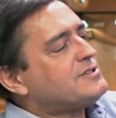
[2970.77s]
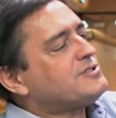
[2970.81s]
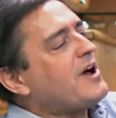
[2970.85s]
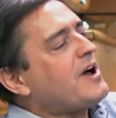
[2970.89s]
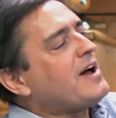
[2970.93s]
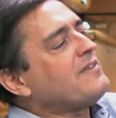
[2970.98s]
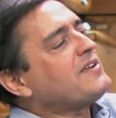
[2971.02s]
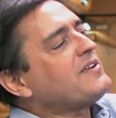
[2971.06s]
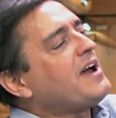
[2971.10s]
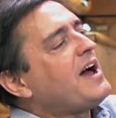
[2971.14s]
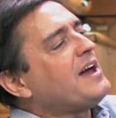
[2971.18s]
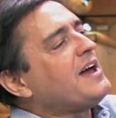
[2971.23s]

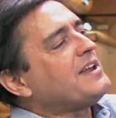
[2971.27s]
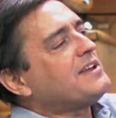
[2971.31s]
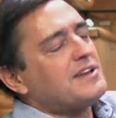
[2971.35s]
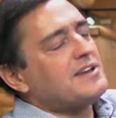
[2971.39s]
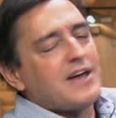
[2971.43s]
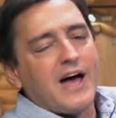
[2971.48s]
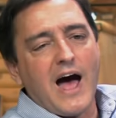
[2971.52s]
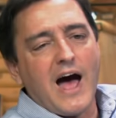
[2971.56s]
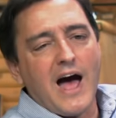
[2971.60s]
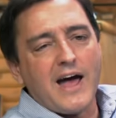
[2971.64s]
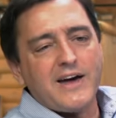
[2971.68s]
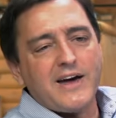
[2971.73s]
so I've got,
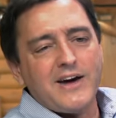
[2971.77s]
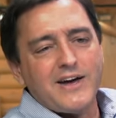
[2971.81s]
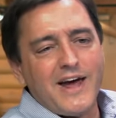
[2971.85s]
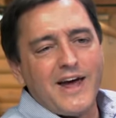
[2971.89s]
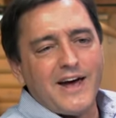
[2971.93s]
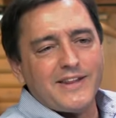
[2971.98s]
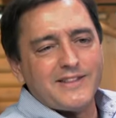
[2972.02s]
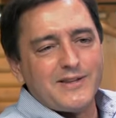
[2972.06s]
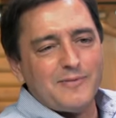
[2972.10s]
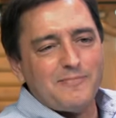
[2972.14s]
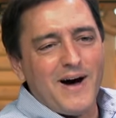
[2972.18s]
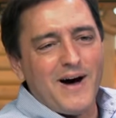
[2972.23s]
I cut
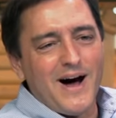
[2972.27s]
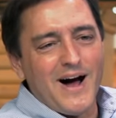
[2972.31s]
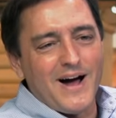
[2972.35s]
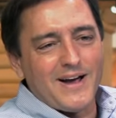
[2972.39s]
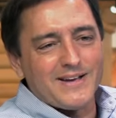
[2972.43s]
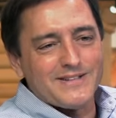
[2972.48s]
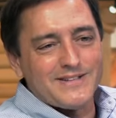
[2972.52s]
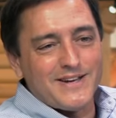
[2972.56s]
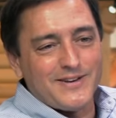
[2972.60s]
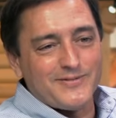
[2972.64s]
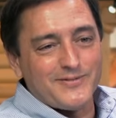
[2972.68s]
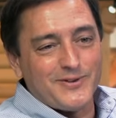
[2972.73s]
out the
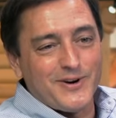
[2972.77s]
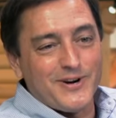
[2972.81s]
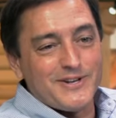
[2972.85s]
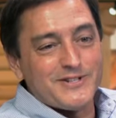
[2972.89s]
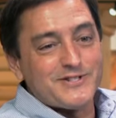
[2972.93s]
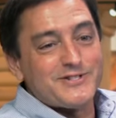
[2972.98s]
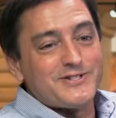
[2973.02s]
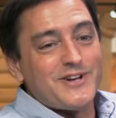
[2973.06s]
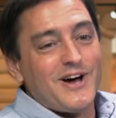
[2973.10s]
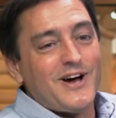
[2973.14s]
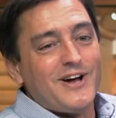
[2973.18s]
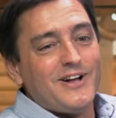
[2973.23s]
box after I
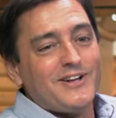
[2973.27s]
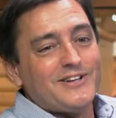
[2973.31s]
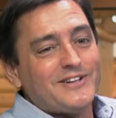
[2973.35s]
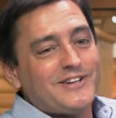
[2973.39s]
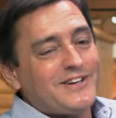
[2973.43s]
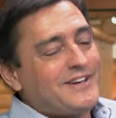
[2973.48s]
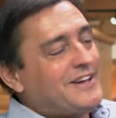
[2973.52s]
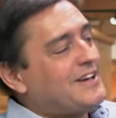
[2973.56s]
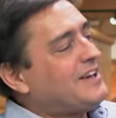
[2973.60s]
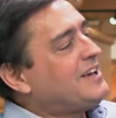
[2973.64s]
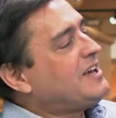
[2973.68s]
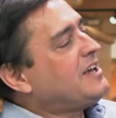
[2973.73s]

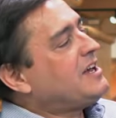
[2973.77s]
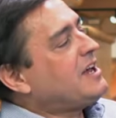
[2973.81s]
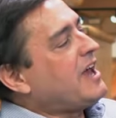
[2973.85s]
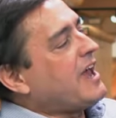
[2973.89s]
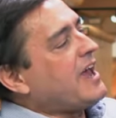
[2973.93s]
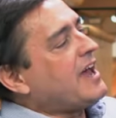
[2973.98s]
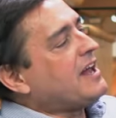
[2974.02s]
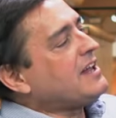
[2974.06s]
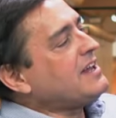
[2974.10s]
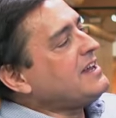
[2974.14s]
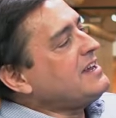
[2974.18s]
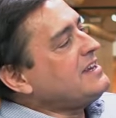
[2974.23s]
installed
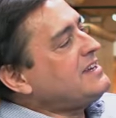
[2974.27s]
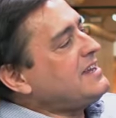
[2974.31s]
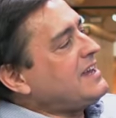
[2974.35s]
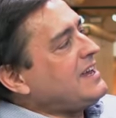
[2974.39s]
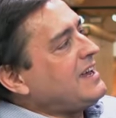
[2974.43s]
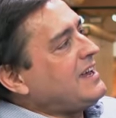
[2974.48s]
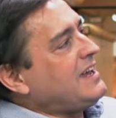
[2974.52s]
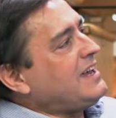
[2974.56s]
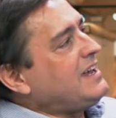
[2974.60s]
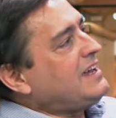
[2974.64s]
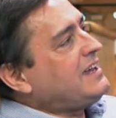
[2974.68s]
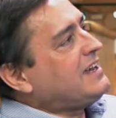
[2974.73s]
L E
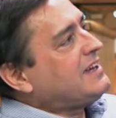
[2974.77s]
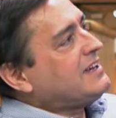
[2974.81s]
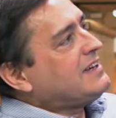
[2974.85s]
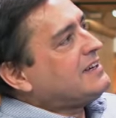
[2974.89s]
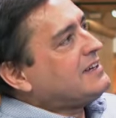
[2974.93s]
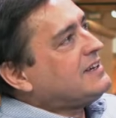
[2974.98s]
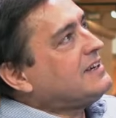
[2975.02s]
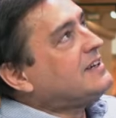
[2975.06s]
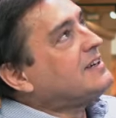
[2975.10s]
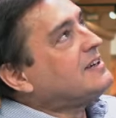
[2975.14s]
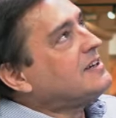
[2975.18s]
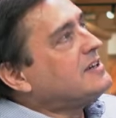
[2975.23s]
D
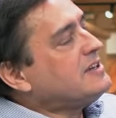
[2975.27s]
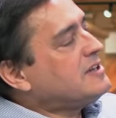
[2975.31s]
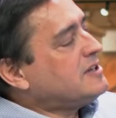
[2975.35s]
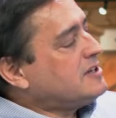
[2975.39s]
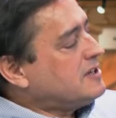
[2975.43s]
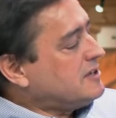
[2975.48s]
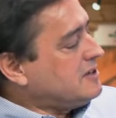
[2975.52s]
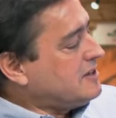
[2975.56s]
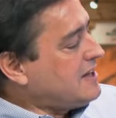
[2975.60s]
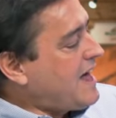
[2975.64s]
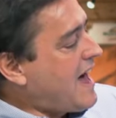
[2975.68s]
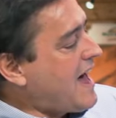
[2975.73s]

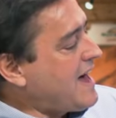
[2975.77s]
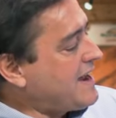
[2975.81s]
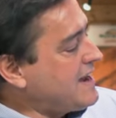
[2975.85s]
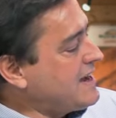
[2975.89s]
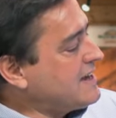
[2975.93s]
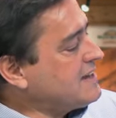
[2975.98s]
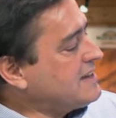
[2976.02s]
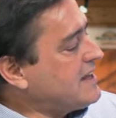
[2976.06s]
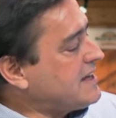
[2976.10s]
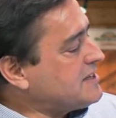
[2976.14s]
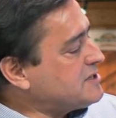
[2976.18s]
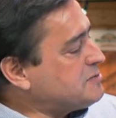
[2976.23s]

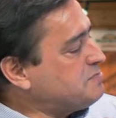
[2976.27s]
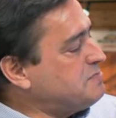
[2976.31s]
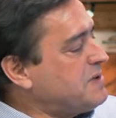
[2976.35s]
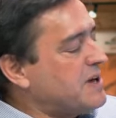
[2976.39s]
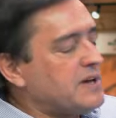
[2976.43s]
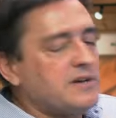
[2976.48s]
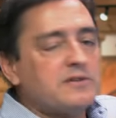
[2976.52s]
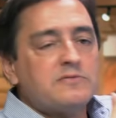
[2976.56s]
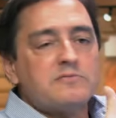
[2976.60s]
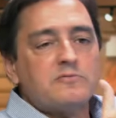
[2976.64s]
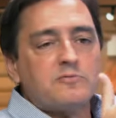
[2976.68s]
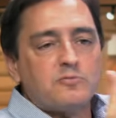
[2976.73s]
lighting that's
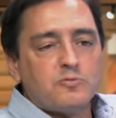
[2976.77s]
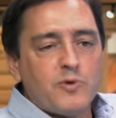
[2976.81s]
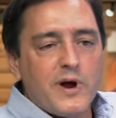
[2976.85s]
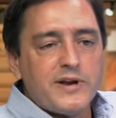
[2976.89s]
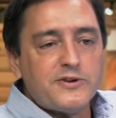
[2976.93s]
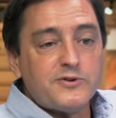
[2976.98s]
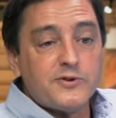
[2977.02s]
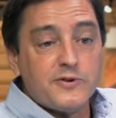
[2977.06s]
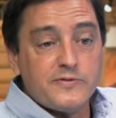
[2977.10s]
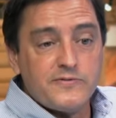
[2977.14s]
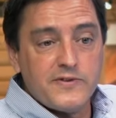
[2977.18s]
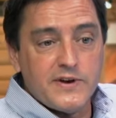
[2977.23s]
been
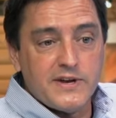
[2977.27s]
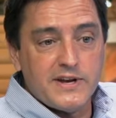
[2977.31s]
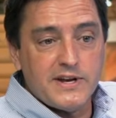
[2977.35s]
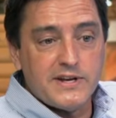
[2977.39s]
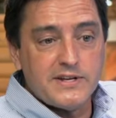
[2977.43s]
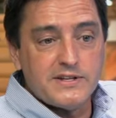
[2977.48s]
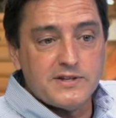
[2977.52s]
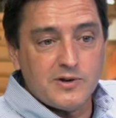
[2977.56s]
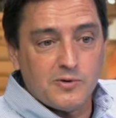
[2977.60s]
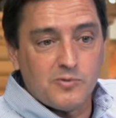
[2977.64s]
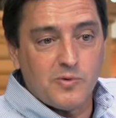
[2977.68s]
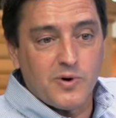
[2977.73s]

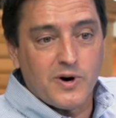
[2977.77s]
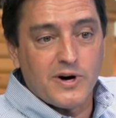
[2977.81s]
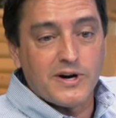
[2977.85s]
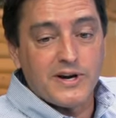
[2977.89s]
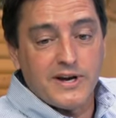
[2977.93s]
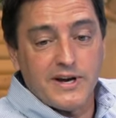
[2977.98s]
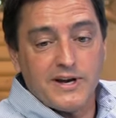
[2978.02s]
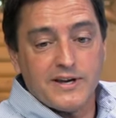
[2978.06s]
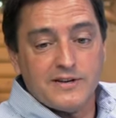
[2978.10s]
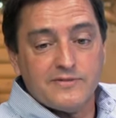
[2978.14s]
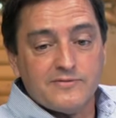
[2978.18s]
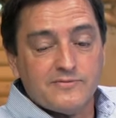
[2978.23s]
retrofitted to
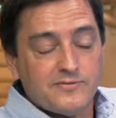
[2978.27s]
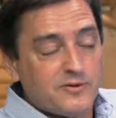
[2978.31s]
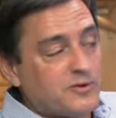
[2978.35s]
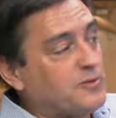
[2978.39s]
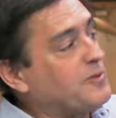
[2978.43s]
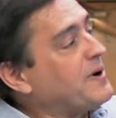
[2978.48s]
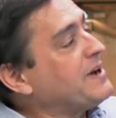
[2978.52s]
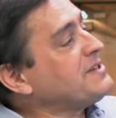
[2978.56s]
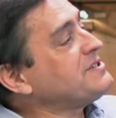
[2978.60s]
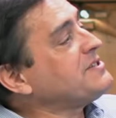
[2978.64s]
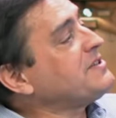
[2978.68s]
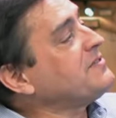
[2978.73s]
work in
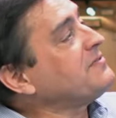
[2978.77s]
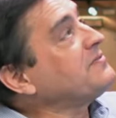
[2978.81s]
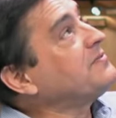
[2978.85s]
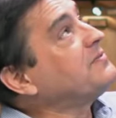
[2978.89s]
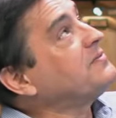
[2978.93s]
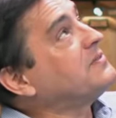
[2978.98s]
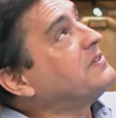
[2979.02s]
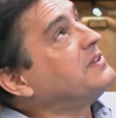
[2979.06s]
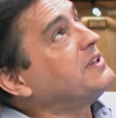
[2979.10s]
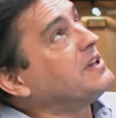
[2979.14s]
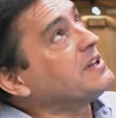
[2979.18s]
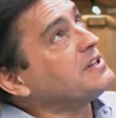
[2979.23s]
fluorescent,
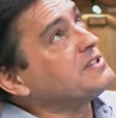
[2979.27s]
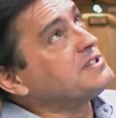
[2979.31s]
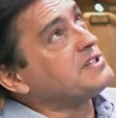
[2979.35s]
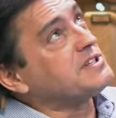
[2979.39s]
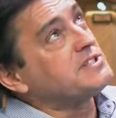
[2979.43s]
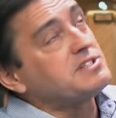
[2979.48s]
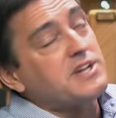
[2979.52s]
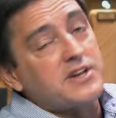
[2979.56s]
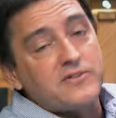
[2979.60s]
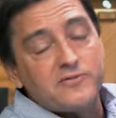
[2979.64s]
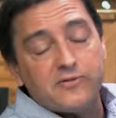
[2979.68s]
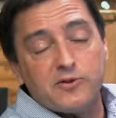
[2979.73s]
the
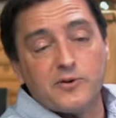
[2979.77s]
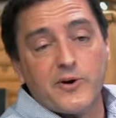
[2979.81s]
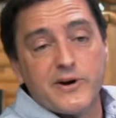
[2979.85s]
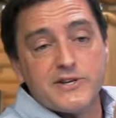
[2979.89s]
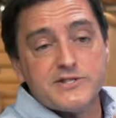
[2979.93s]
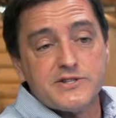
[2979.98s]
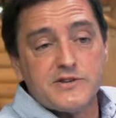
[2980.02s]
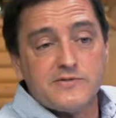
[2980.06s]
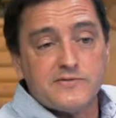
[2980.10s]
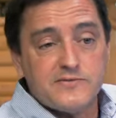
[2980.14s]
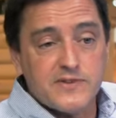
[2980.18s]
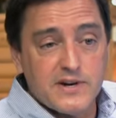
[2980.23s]
existing
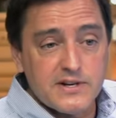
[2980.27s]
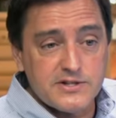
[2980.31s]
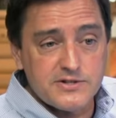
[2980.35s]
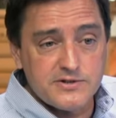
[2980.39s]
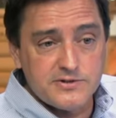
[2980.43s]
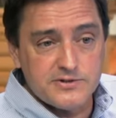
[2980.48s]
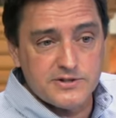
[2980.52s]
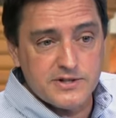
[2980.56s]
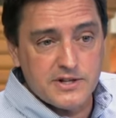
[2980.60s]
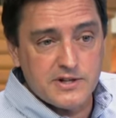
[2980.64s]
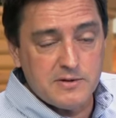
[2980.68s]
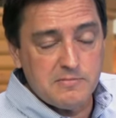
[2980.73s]
fluorescent
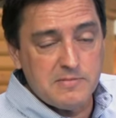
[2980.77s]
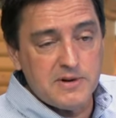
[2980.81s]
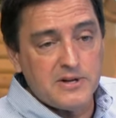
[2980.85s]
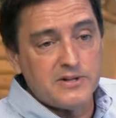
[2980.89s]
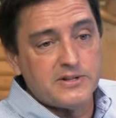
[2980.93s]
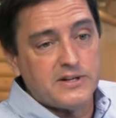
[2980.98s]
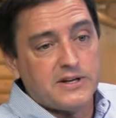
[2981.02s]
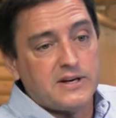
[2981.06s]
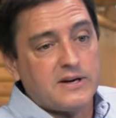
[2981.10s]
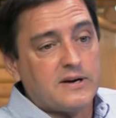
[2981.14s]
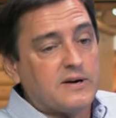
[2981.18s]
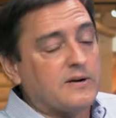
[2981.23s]
fixtures in the
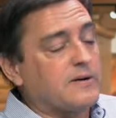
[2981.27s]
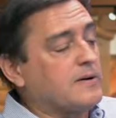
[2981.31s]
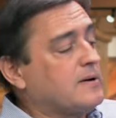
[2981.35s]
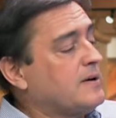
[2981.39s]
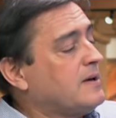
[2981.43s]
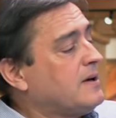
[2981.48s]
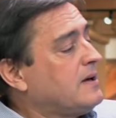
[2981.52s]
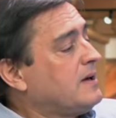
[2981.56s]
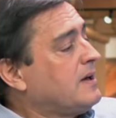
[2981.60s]
building here.